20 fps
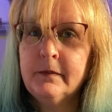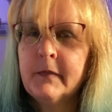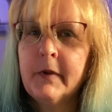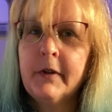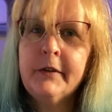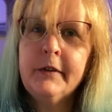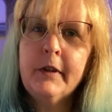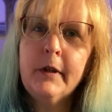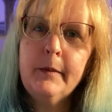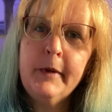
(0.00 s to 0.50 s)

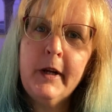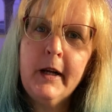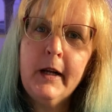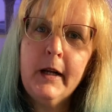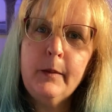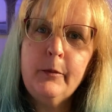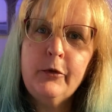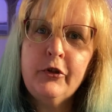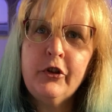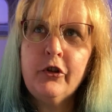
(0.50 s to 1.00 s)

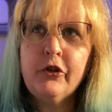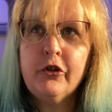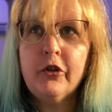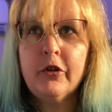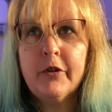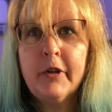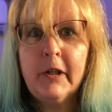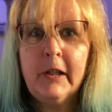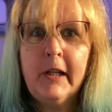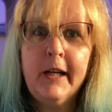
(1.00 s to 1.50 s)
Sometimes she'll turn
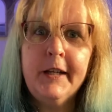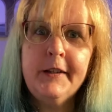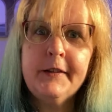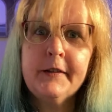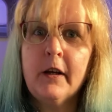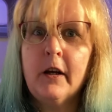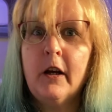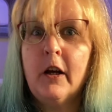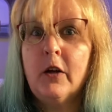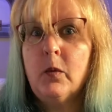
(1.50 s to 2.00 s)
the lights
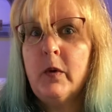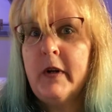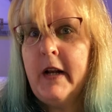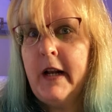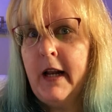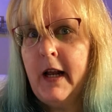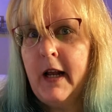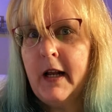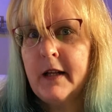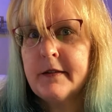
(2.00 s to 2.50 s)
on when
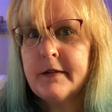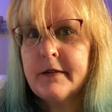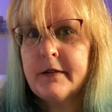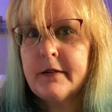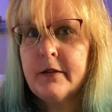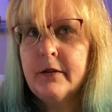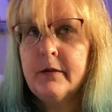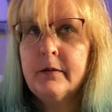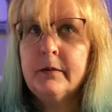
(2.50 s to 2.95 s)
asked,